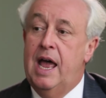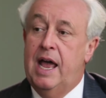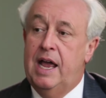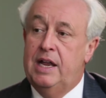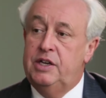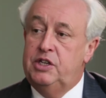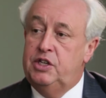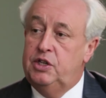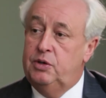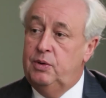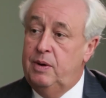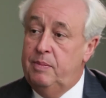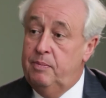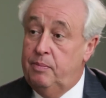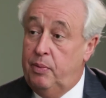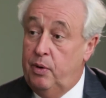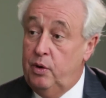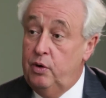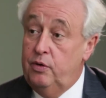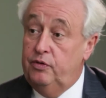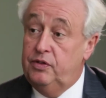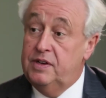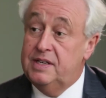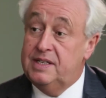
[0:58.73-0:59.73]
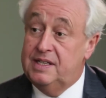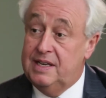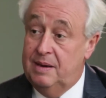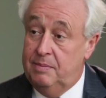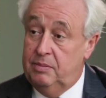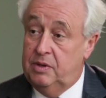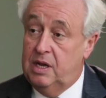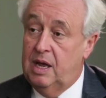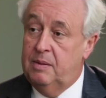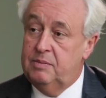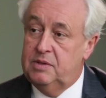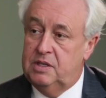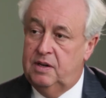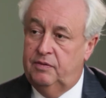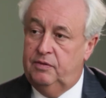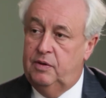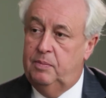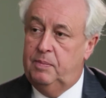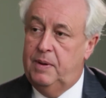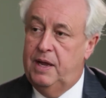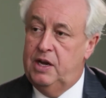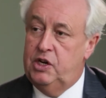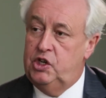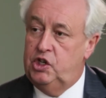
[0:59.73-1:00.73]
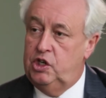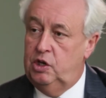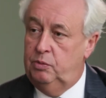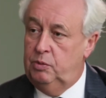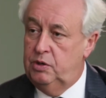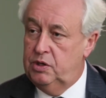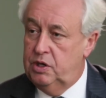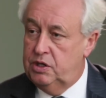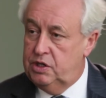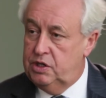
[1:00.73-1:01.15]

and to improve the symptoms of the patient with